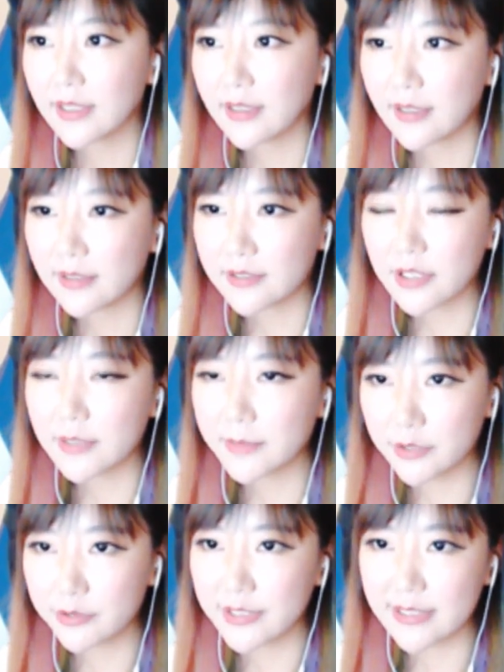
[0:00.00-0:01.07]
tournament
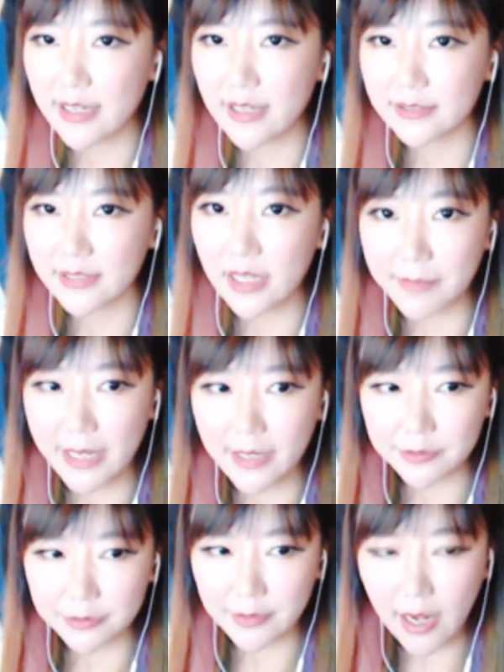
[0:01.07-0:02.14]
result compared to
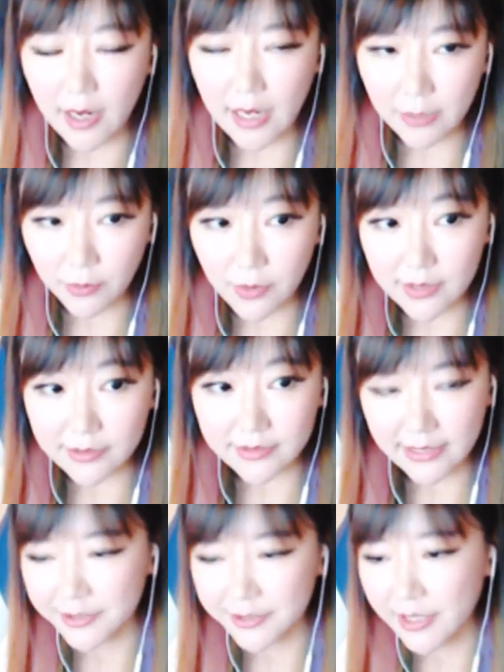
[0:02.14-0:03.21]
how I was in
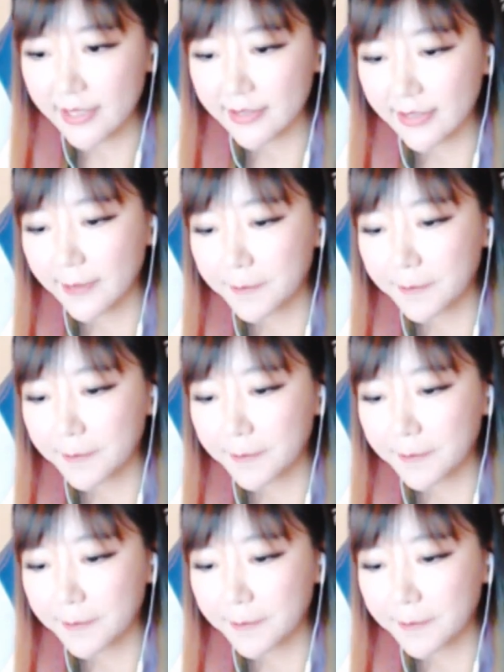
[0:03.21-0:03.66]
China.